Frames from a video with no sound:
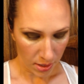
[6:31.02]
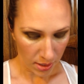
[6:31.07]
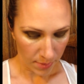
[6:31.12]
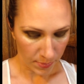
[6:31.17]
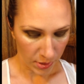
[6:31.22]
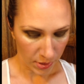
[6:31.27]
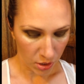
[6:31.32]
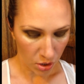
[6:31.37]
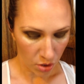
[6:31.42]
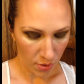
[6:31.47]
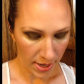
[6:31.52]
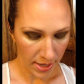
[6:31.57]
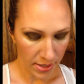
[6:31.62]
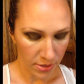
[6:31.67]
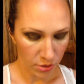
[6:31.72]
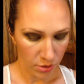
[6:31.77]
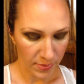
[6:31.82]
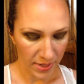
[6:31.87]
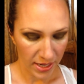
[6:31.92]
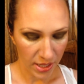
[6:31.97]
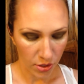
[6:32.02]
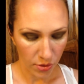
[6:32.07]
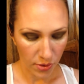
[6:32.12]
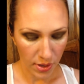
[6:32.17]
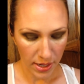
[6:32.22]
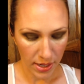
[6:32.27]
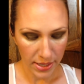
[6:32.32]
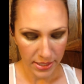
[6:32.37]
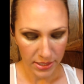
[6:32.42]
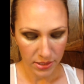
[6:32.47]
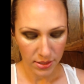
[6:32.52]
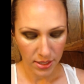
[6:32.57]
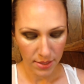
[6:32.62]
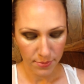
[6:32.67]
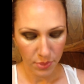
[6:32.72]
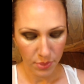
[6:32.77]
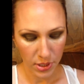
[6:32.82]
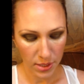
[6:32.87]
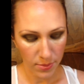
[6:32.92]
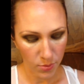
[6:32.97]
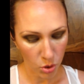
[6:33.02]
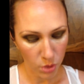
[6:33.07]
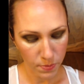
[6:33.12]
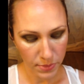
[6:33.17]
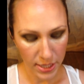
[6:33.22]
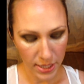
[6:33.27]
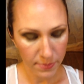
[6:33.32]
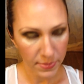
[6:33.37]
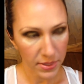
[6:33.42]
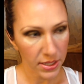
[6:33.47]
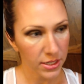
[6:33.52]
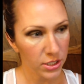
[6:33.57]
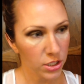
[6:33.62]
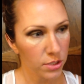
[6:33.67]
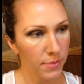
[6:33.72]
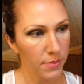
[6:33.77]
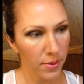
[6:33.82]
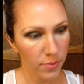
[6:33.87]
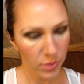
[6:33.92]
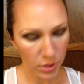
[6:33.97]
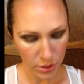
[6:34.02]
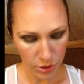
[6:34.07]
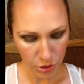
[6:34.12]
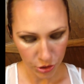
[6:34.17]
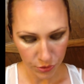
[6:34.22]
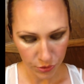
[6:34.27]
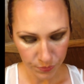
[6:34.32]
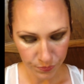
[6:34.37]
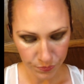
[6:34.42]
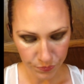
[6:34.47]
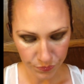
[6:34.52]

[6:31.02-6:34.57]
I'm going to go ahead and do my other eye, so I'm putting more pigment into my brush.